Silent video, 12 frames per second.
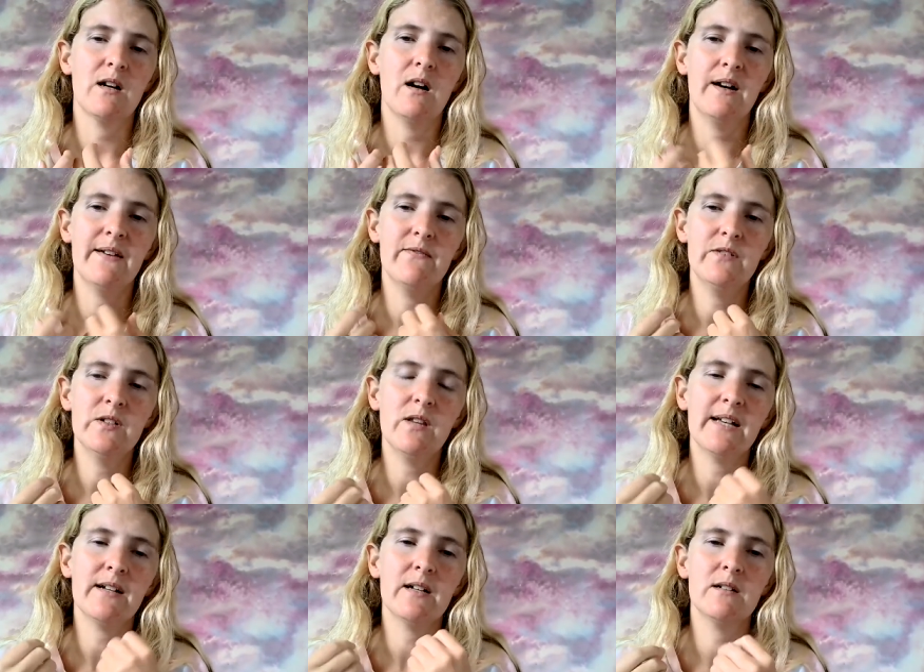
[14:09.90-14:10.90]
i feel
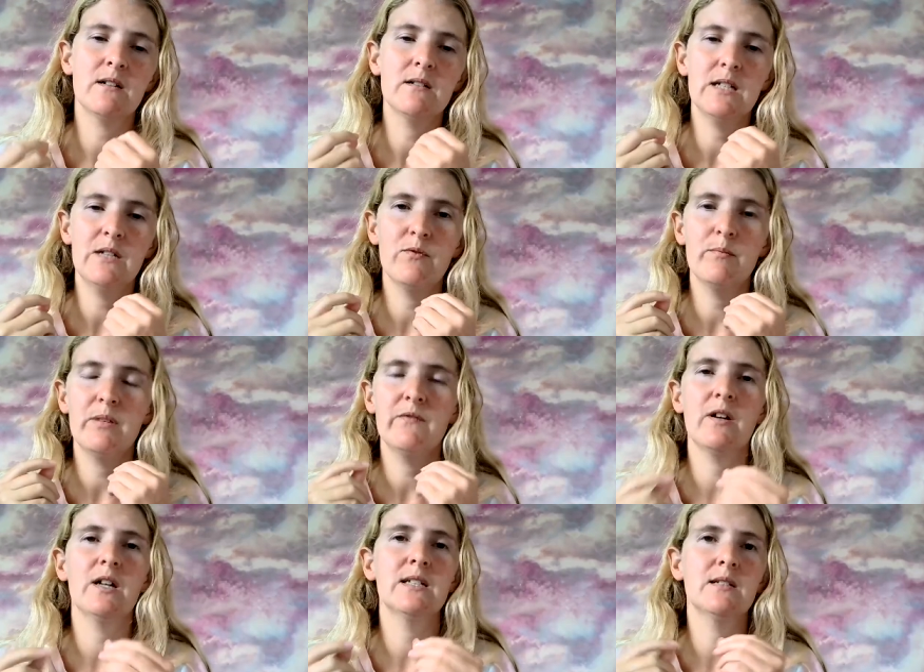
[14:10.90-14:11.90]
like i can't even be
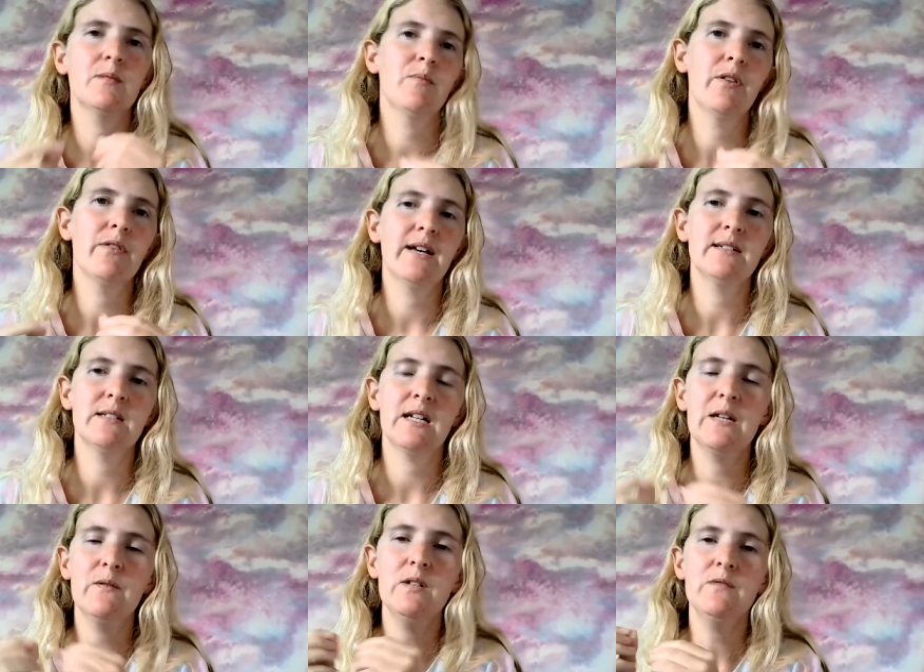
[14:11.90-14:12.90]
very sympathetic
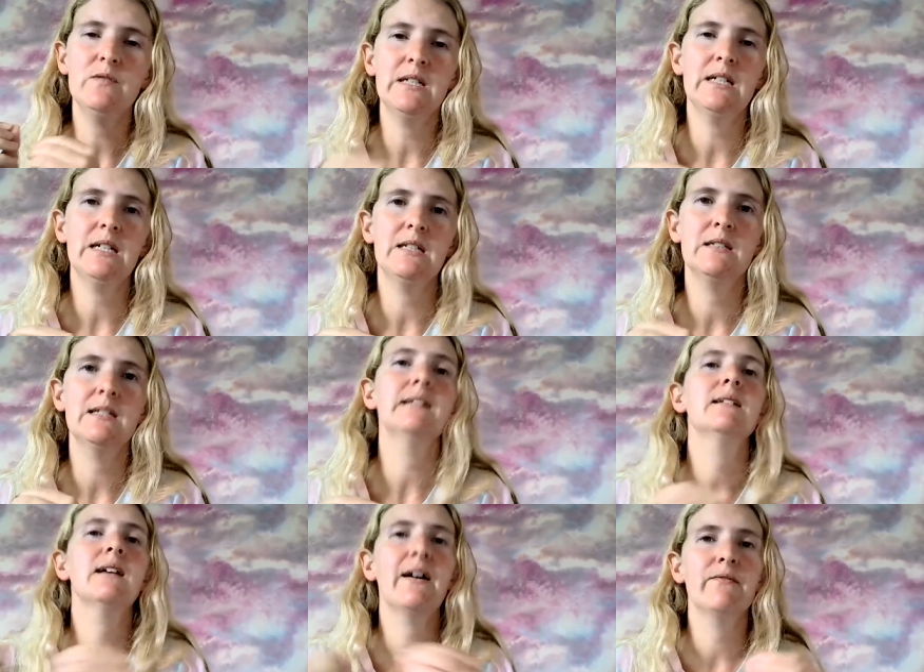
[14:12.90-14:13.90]
even if diddy
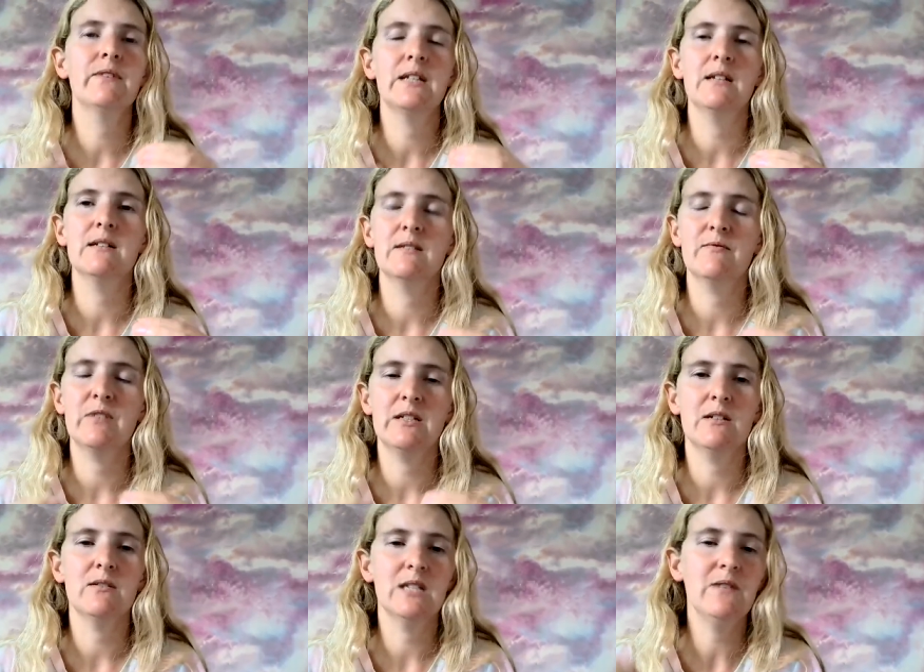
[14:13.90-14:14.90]
did have video,
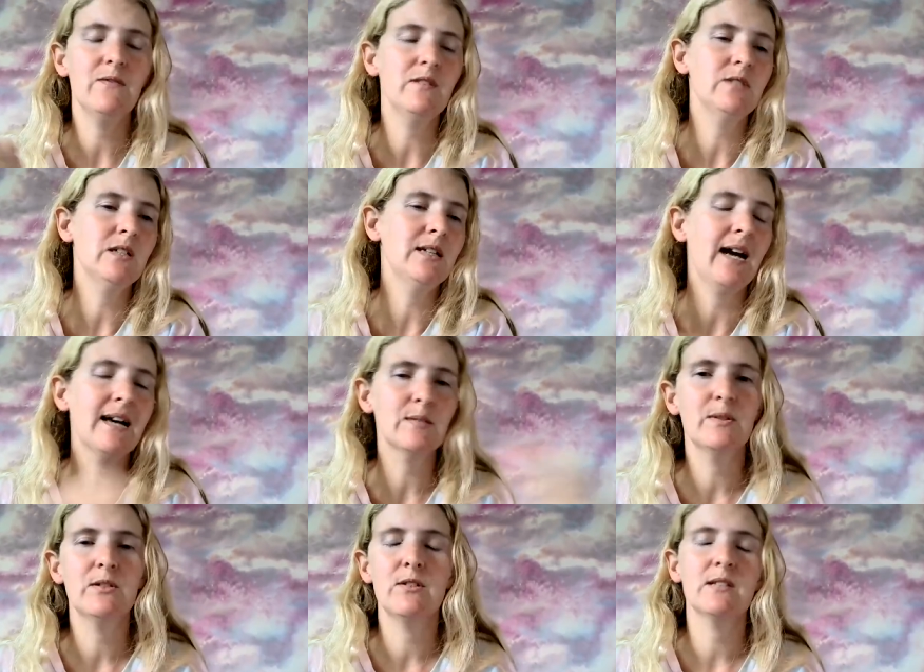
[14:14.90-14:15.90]
videos even if diddy has
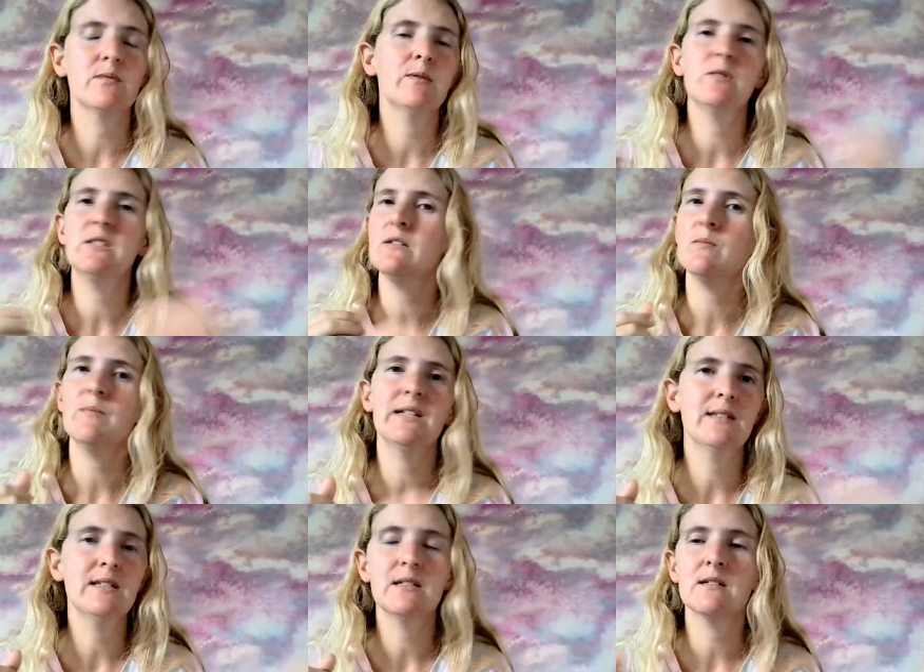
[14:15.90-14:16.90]
been doing this i mean it doesn't make
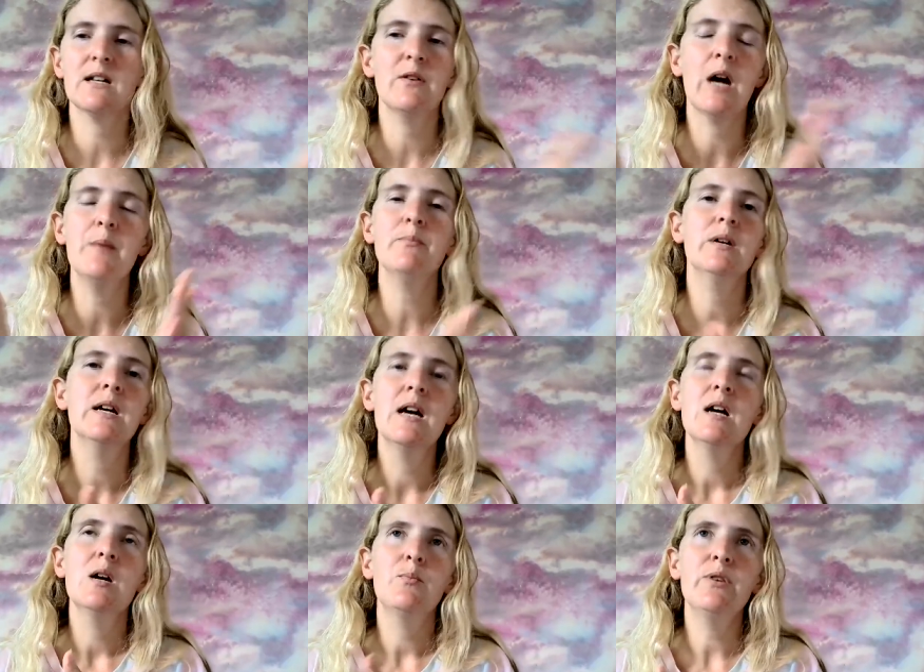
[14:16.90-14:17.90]
sense because i'm
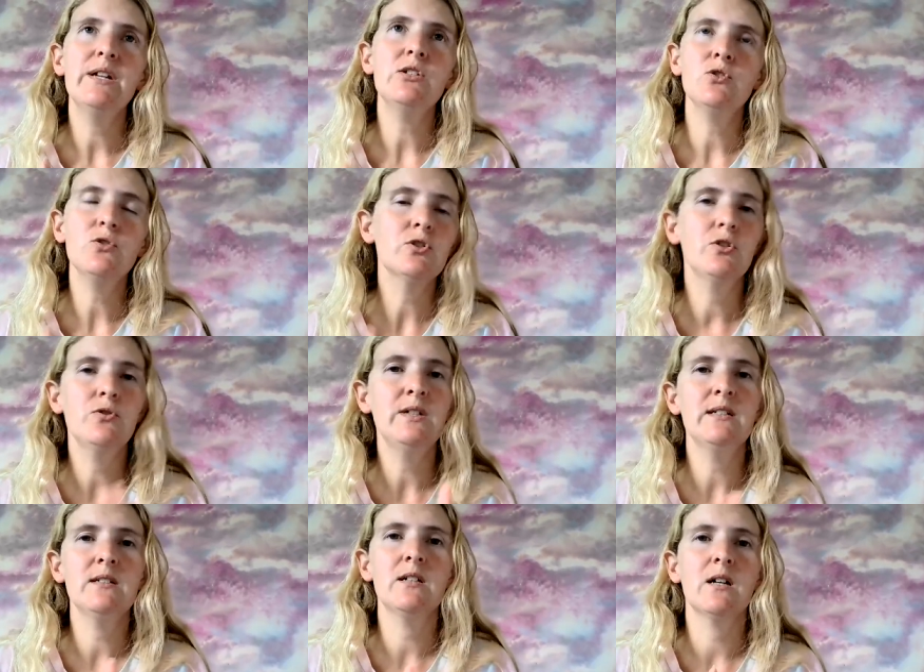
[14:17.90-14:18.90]
pretty sure two
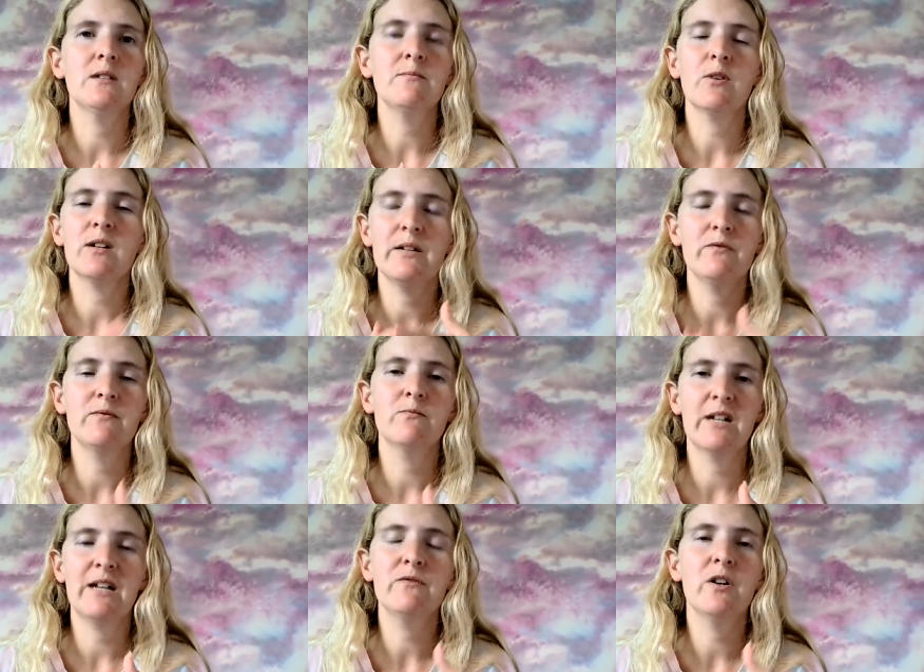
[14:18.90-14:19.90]
years ago when i
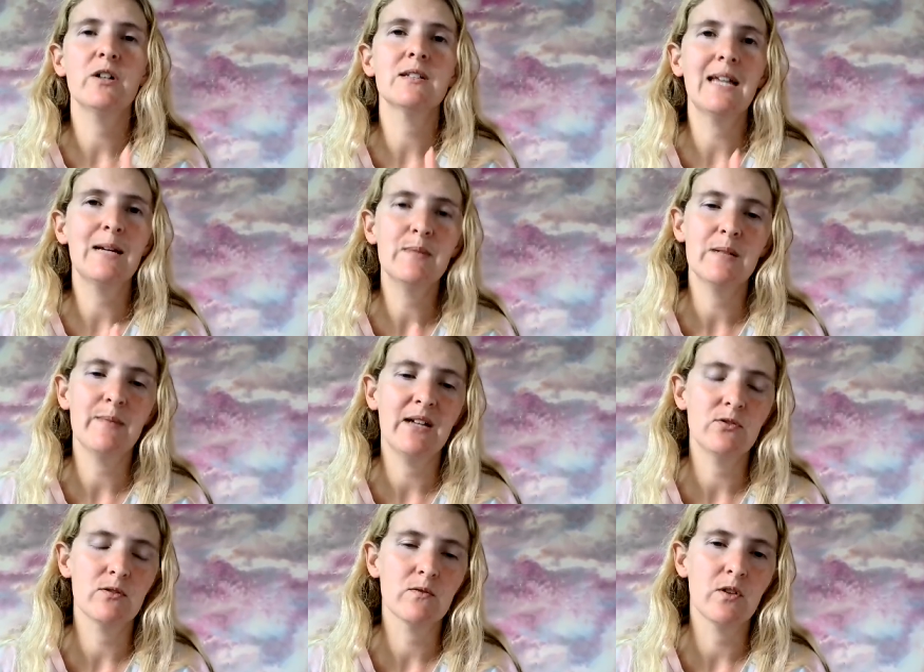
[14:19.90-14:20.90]
when i first named him
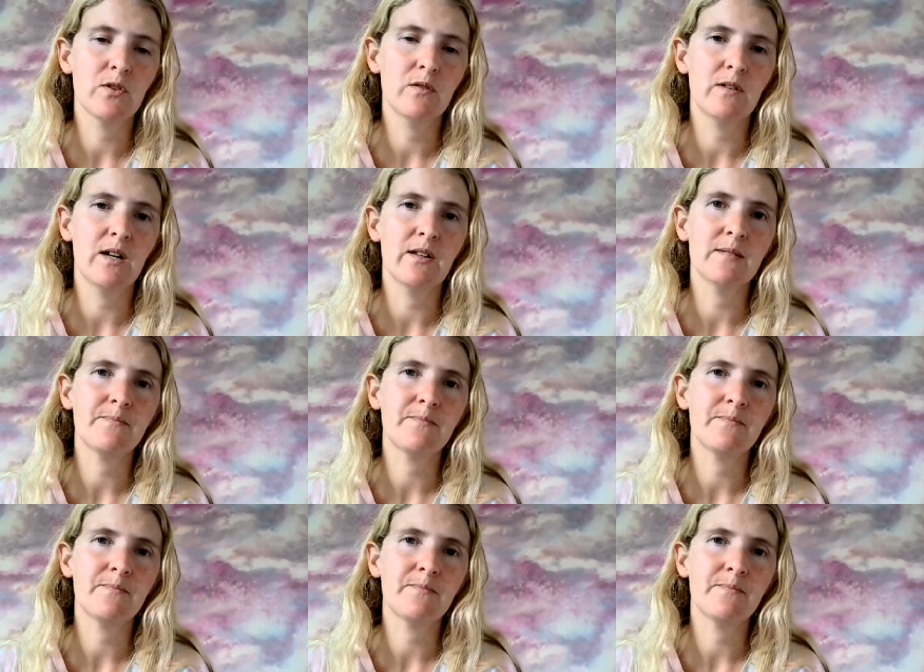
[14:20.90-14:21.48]
angel of god the father